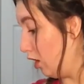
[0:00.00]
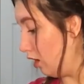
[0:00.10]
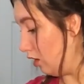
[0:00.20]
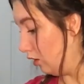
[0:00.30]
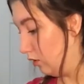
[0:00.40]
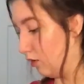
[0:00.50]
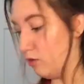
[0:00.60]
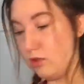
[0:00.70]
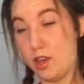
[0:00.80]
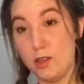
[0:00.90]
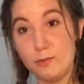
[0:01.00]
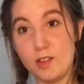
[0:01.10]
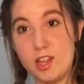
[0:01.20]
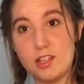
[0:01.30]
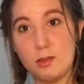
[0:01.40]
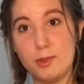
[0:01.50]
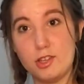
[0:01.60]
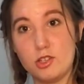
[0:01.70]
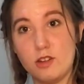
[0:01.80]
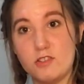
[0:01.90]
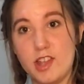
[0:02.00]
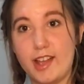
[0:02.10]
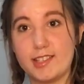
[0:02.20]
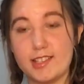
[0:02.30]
Oh, okay. It's a picture of Jack